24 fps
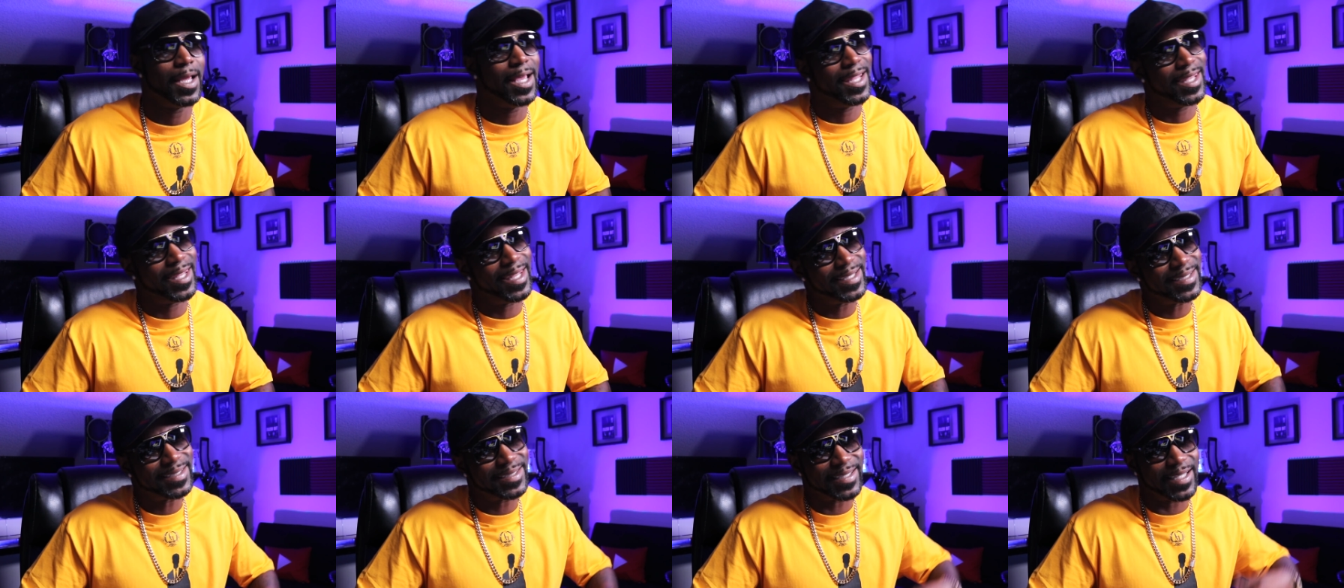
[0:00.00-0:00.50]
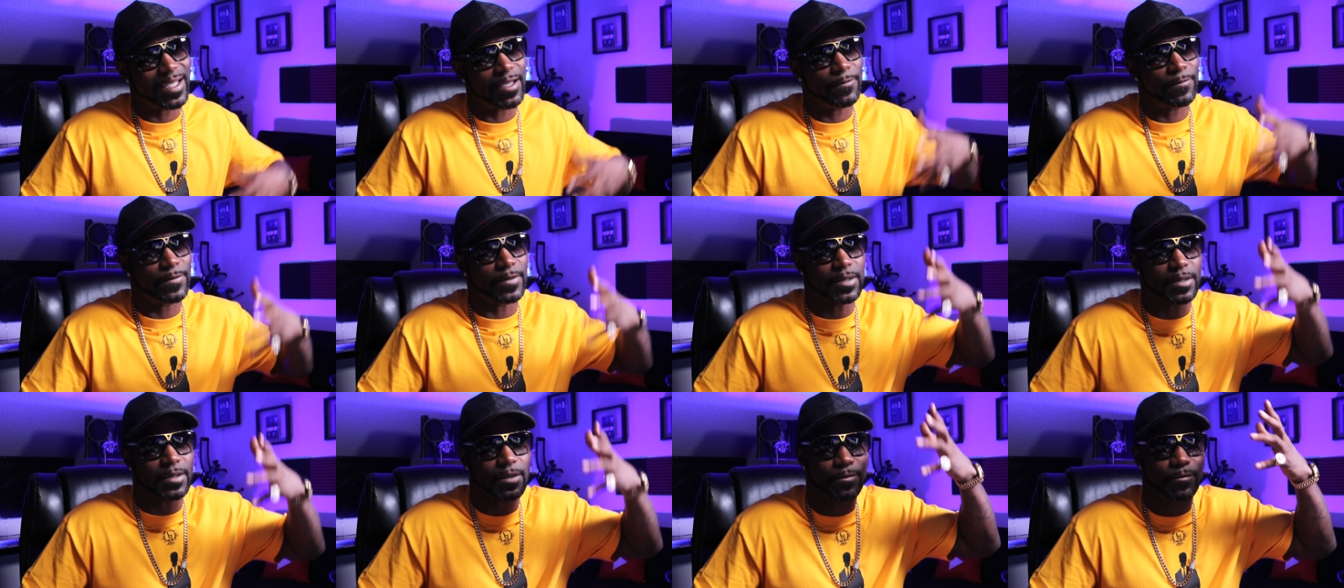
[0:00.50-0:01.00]
Let's say for
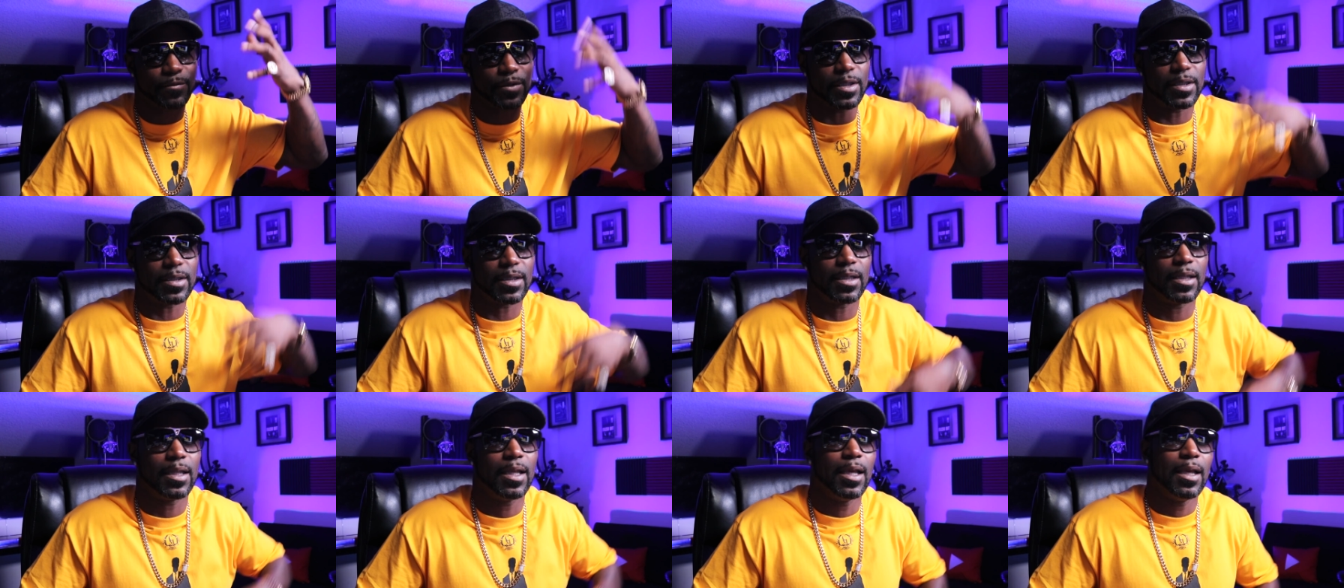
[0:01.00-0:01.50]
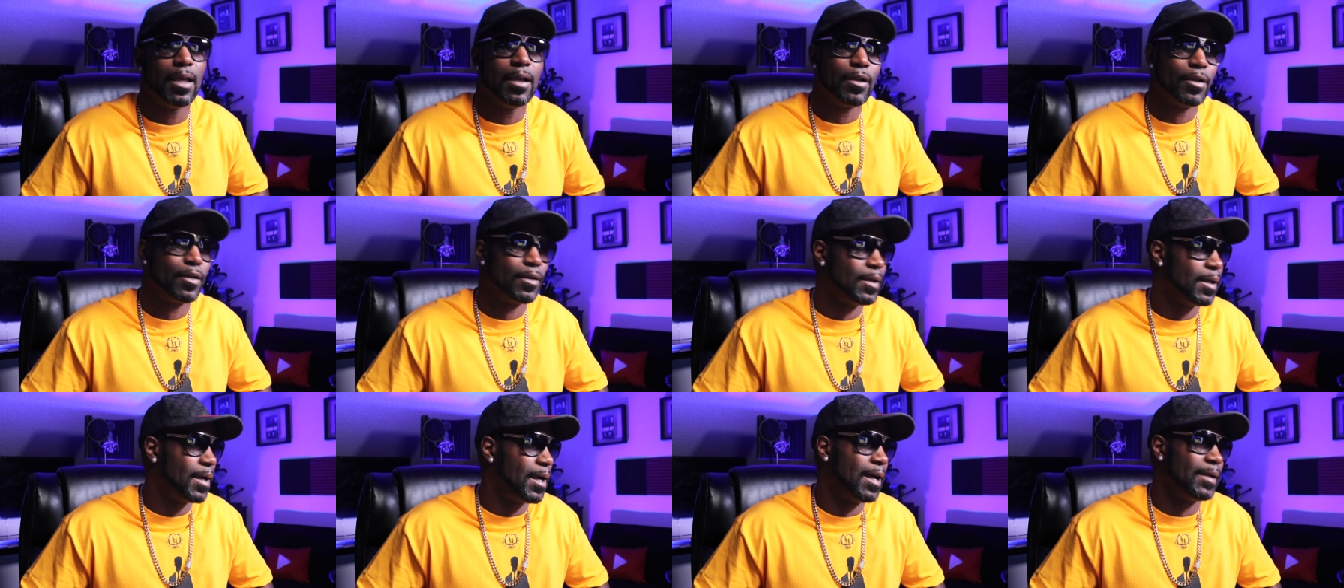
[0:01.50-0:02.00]
some reason
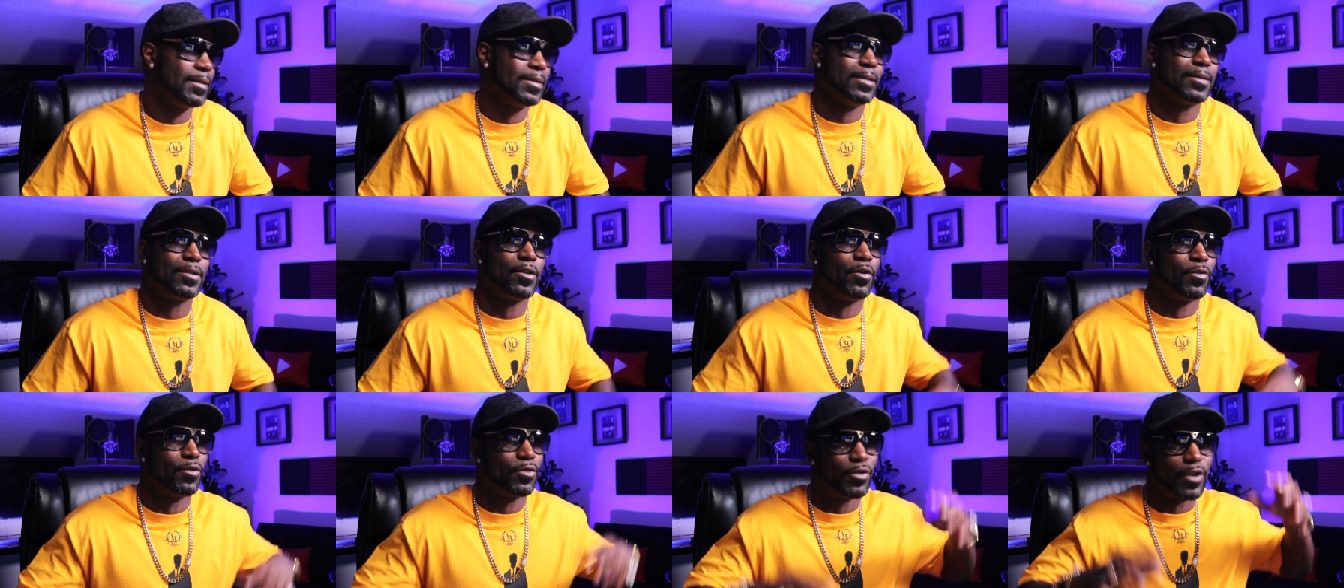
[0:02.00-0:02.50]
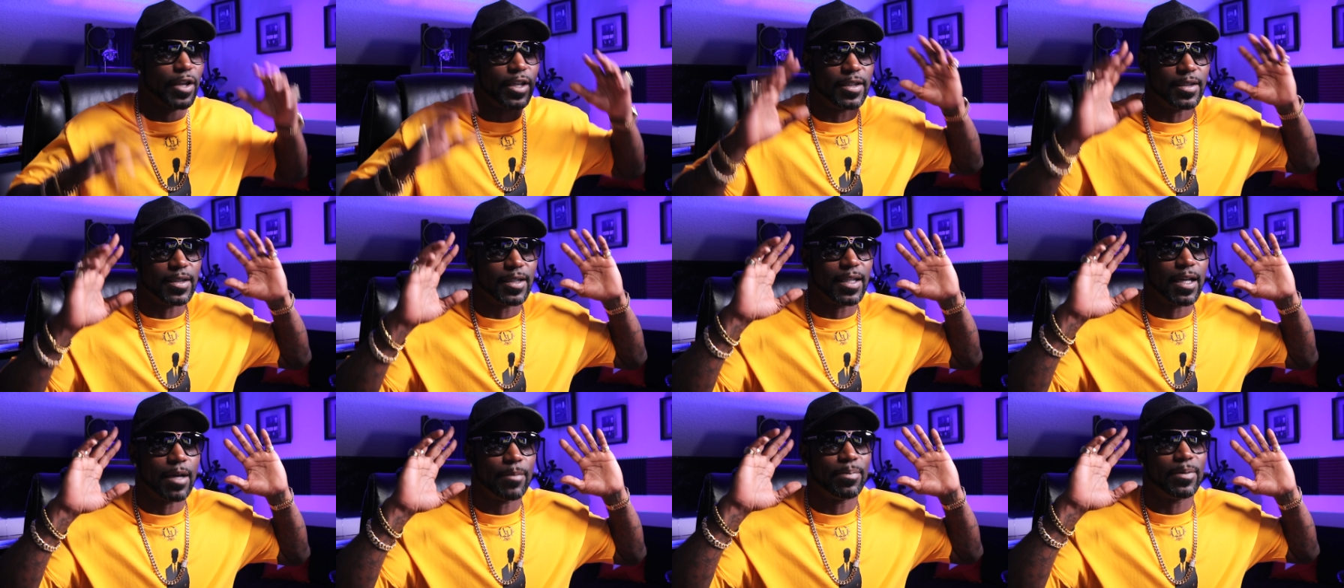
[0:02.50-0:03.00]
I just go crazy and
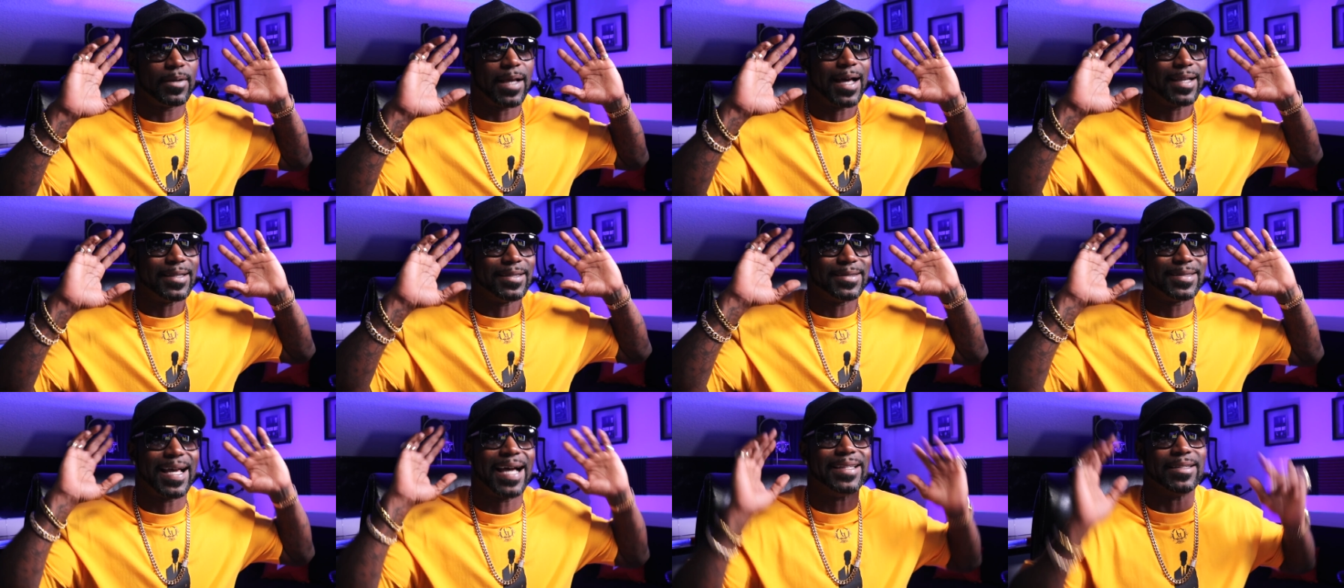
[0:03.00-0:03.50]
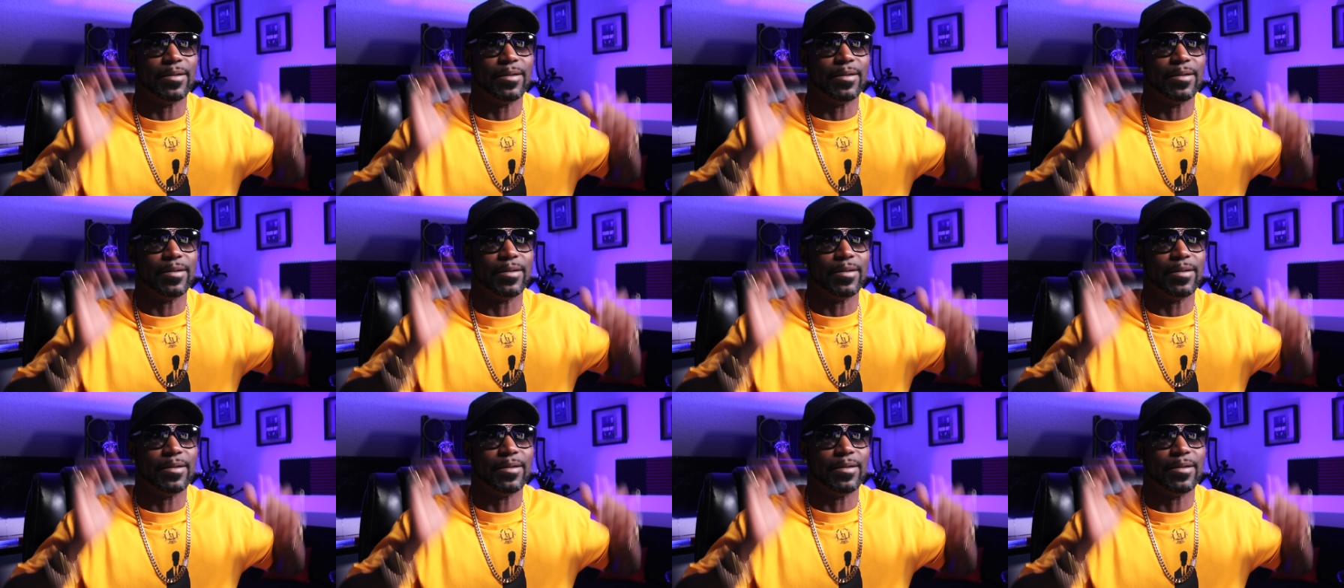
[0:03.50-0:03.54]
I decide to